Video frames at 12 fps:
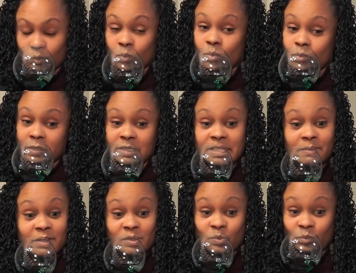ooh, this
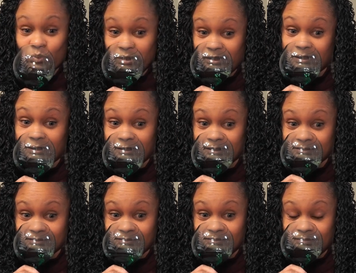smells really
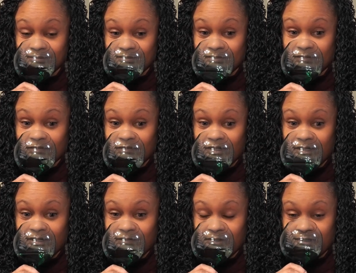good.
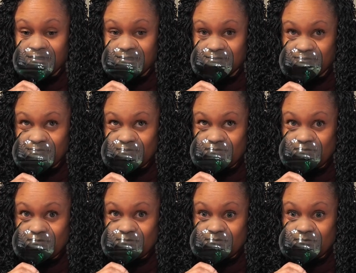Very, very
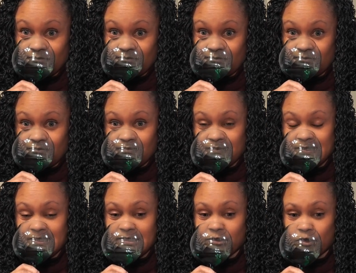
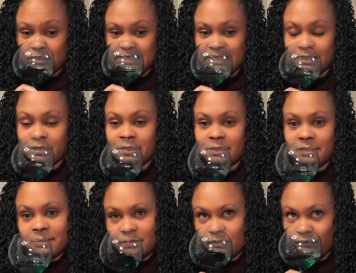citrusy,
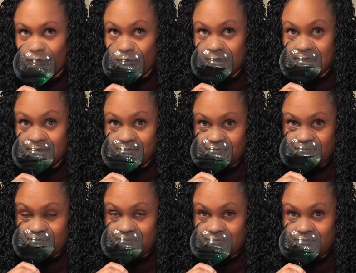fruity.
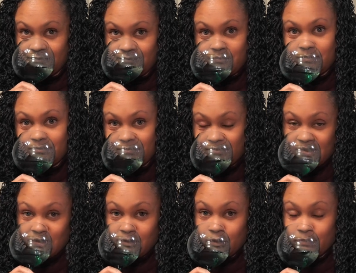
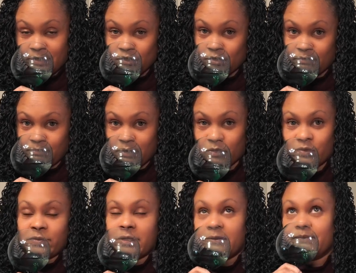A little mixture of
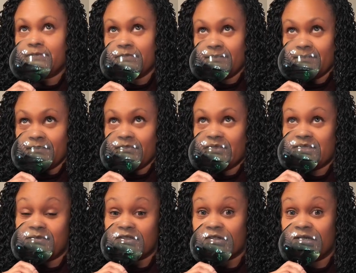both. It
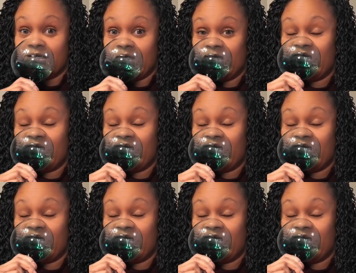smells good.